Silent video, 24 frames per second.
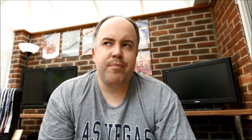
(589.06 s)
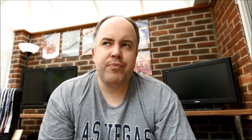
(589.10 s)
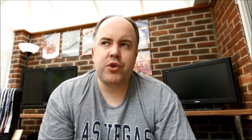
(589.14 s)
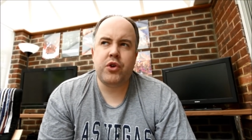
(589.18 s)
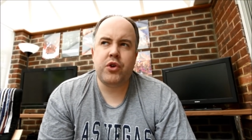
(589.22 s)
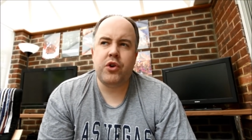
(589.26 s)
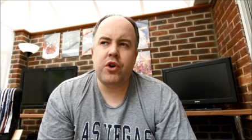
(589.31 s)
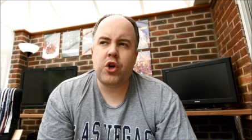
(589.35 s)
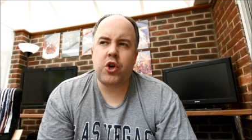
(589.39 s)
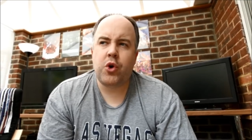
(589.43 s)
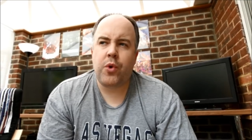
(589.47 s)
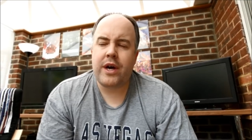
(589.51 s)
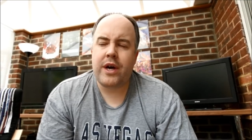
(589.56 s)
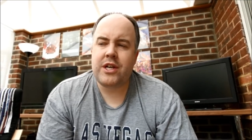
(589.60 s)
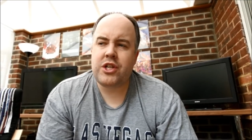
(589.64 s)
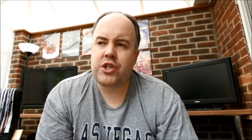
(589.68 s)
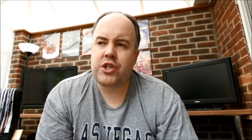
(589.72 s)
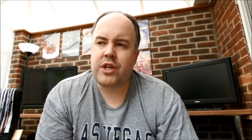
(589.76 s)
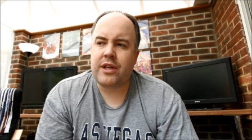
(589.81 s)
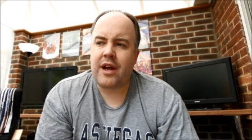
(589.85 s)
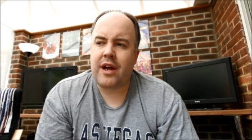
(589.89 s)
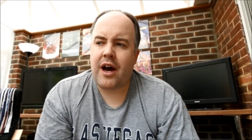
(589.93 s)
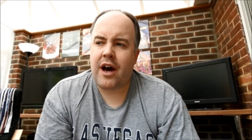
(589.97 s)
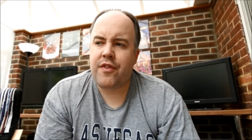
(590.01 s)
Good
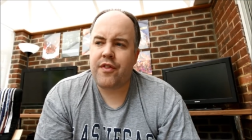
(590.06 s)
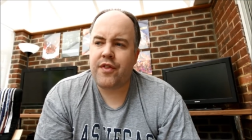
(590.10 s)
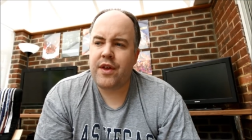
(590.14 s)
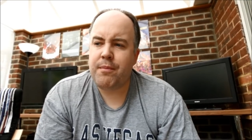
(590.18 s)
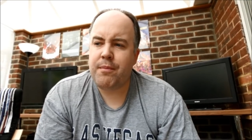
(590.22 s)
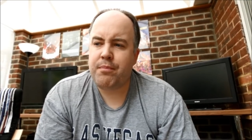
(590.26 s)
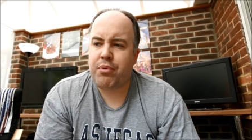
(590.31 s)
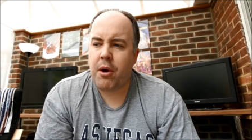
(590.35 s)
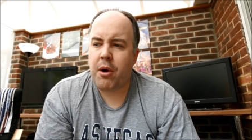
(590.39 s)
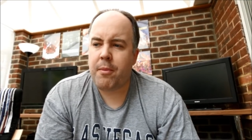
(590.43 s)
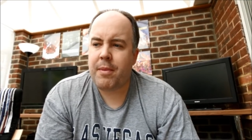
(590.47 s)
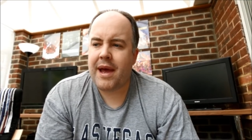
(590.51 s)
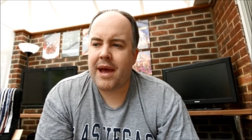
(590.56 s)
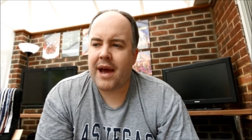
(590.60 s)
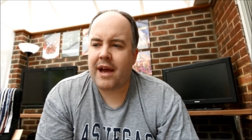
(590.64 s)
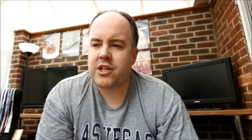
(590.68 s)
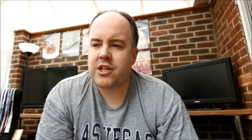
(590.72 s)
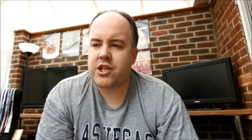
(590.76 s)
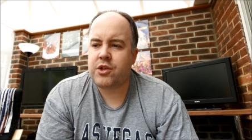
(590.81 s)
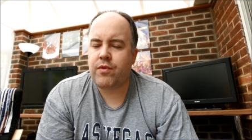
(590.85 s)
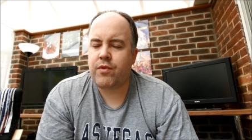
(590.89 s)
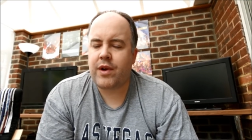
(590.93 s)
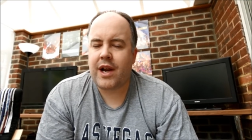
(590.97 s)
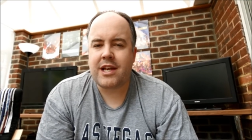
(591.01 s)
question. I think probably
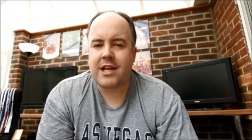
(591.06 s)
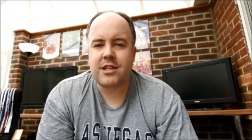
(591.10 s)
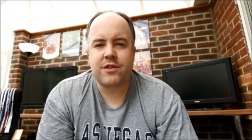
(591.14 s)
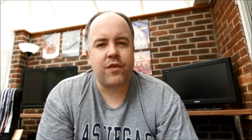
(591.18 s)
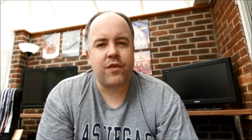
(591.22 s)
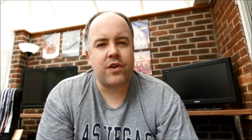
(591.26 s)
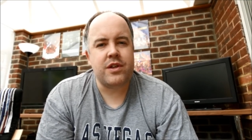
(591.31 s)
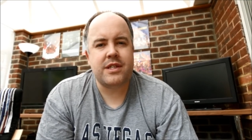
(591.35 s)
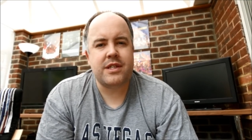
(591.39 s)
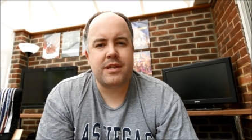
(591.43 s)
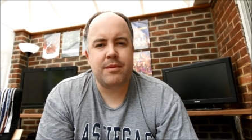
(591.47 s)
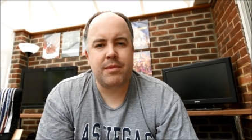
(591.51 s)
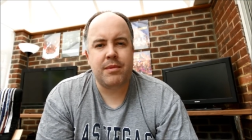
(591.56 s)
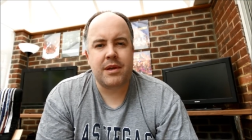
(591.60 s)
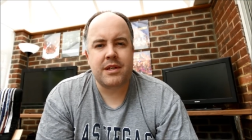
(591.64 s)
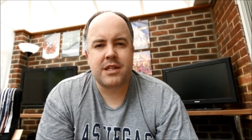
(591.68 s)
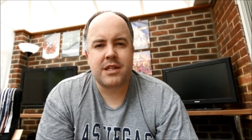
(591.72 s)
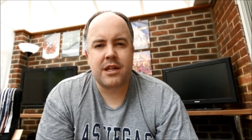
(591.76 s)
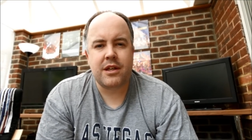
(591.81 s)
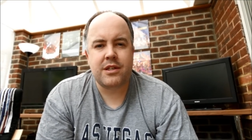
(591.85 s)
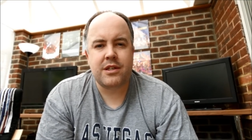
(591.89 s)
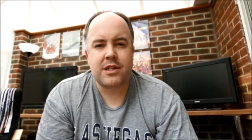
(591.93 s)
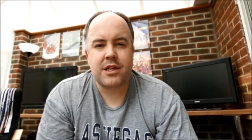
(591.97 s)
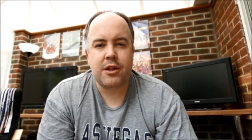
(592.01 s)
actually relates very similar
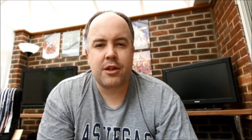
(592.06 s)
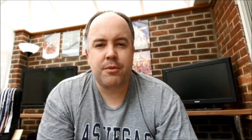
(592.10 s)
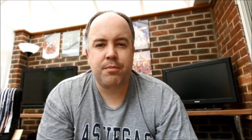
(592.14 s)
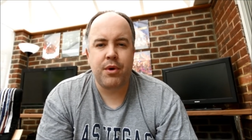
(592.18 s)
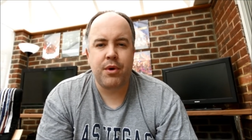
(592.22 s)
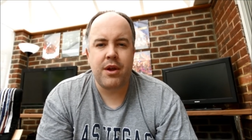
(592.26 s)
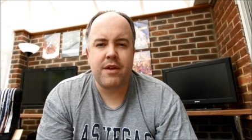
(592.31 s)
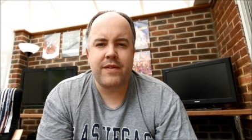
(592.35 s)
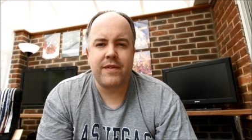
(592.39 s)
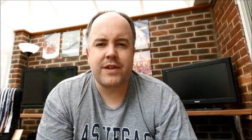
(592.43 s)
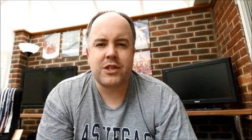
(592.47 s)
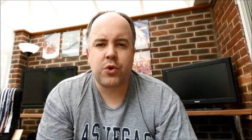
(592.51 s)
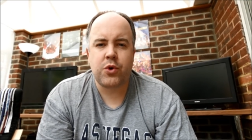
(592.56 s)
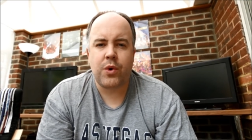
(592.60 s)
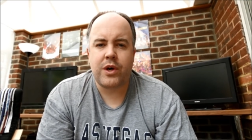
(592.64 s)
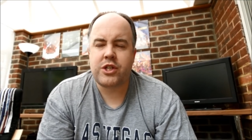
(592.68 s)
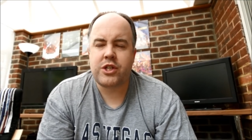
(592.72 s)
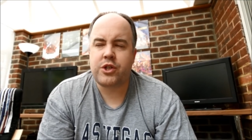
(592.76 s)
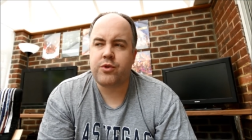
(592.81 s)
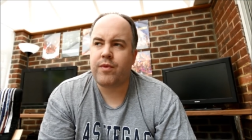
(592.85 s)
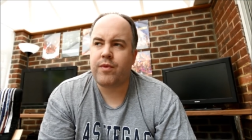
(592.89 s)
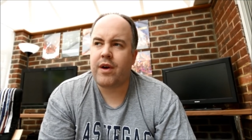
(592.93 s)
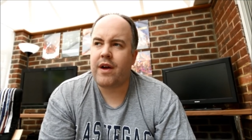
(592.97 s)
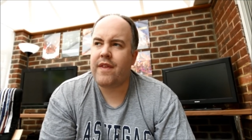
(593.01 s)
to the previous
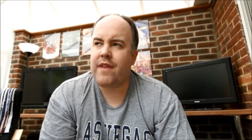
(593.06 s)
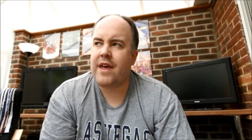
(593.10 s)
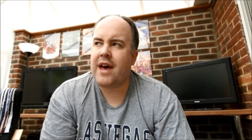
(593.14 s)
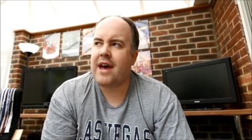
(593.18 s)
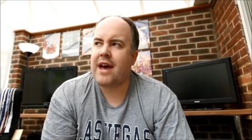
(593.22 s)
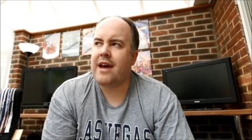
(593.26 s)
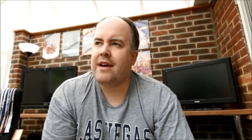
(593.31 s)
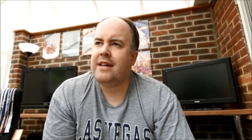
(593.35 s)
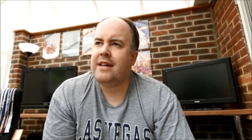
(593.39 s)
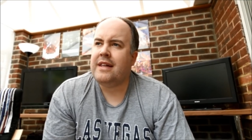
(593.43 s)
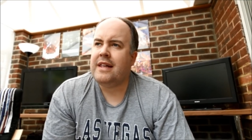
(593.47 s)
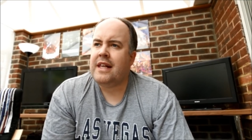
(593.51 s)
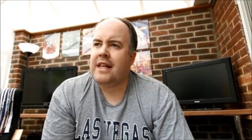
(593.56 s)
question right there.